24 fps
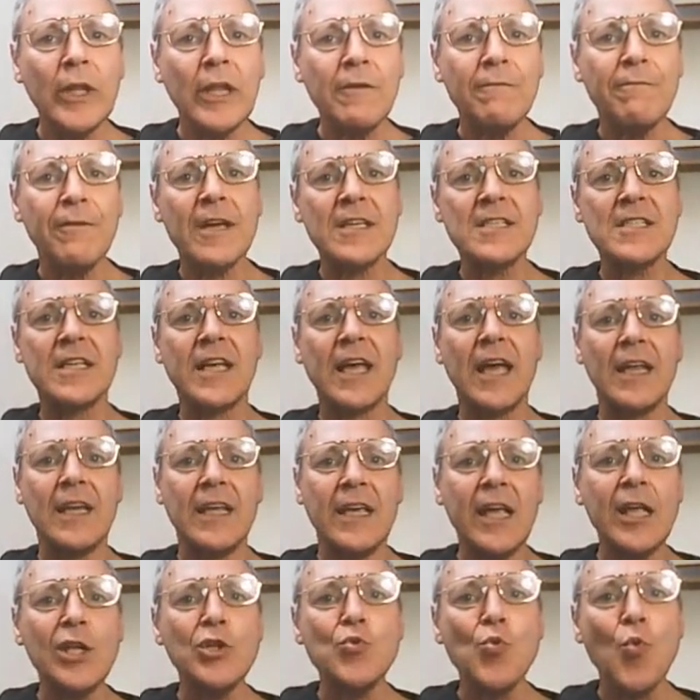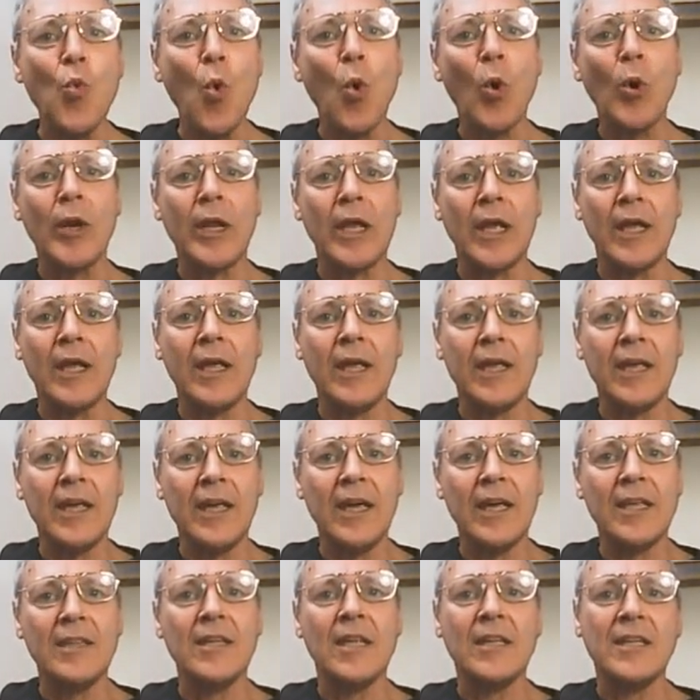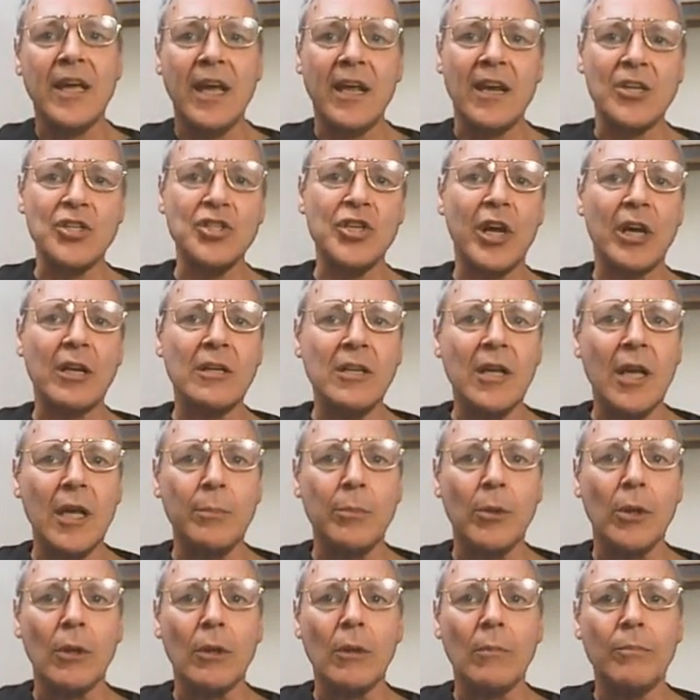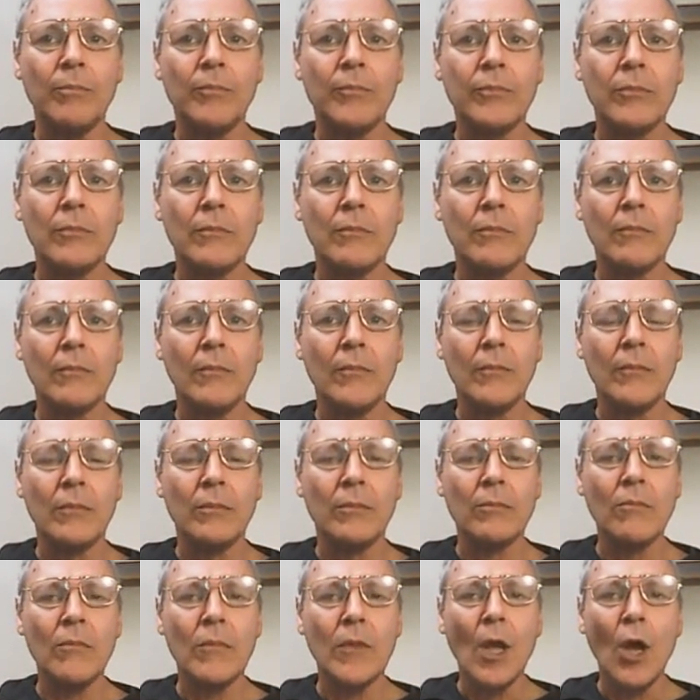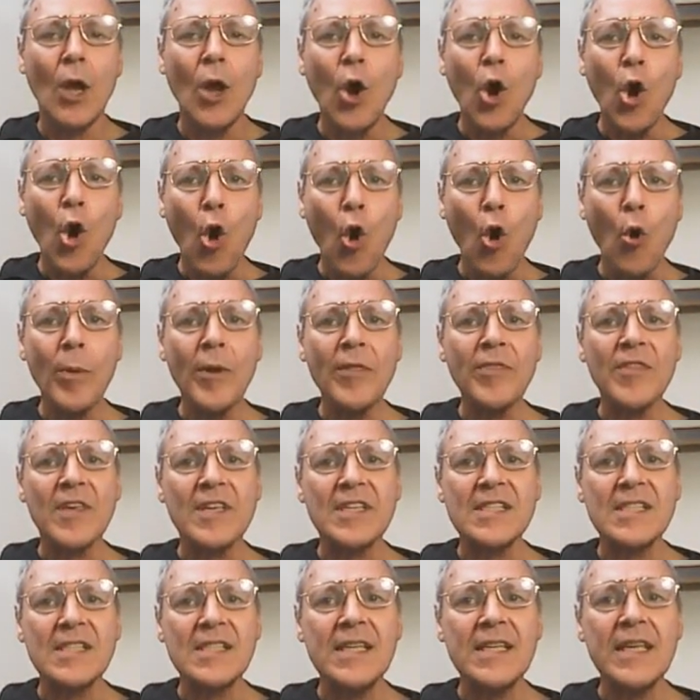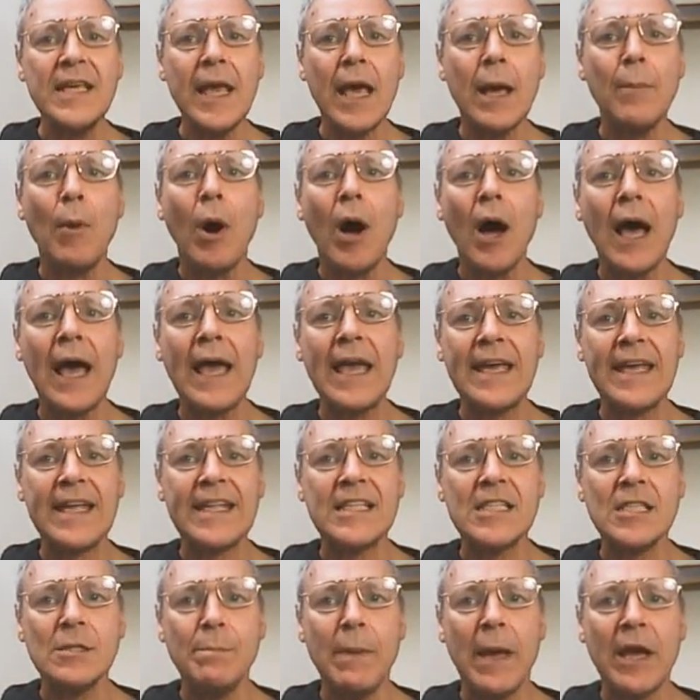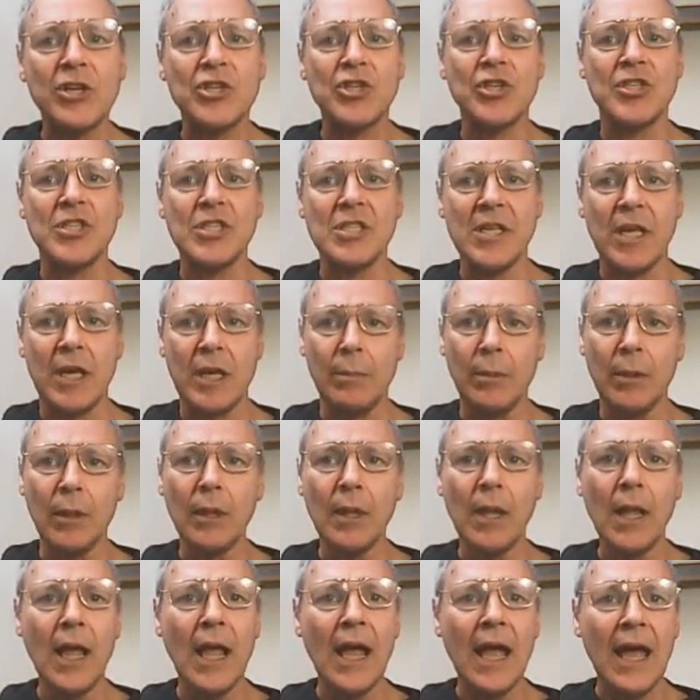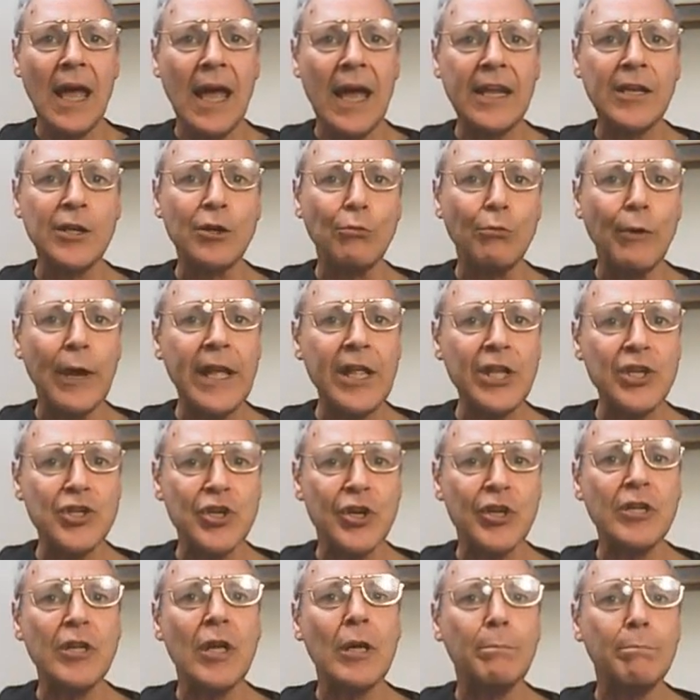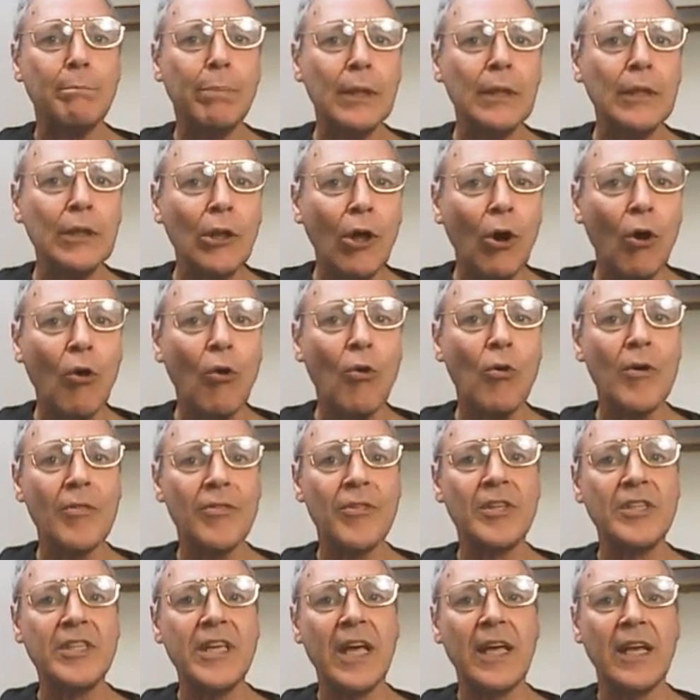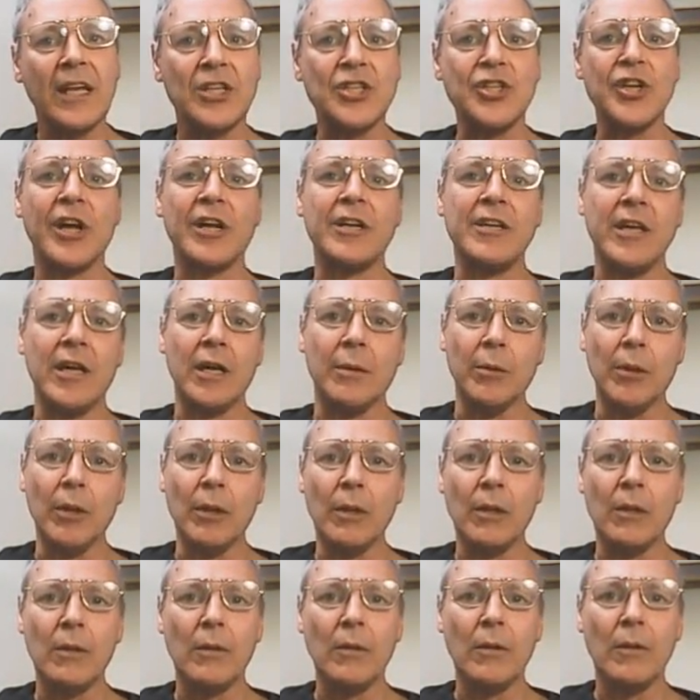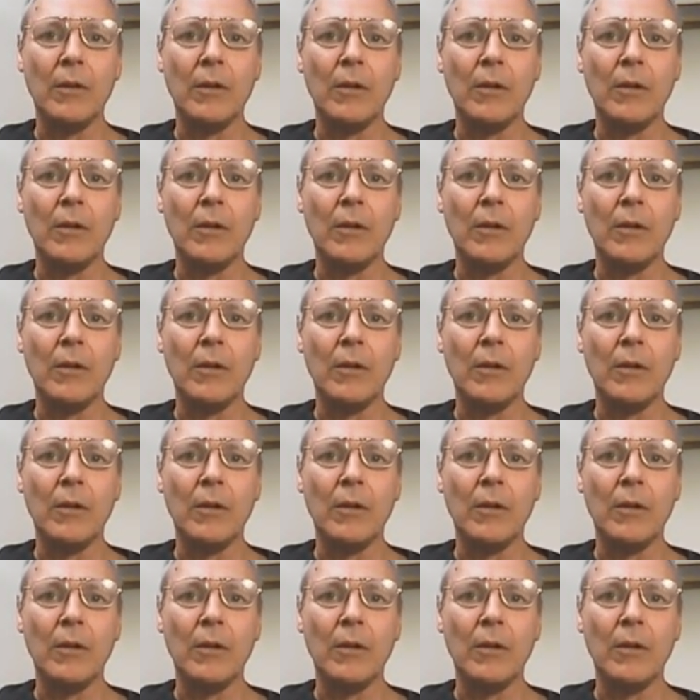We'll investigate each warning in the data check table. Open the CMI inspections table and arrange it below the data check table.